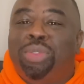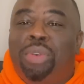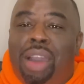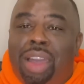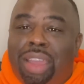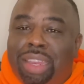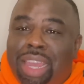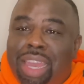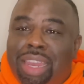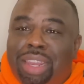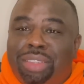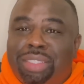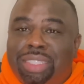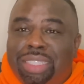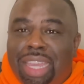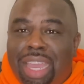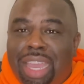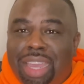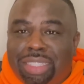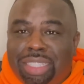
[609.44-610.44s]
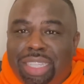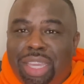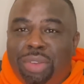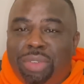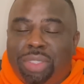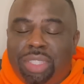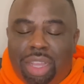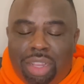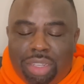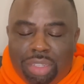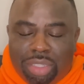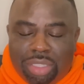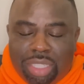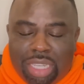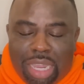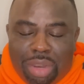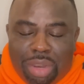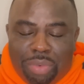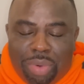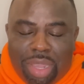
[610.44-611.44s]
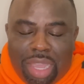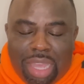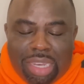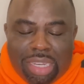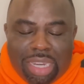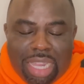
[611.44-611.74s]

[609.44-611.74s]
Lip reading: walking down those stairs, he was holding onto that rail.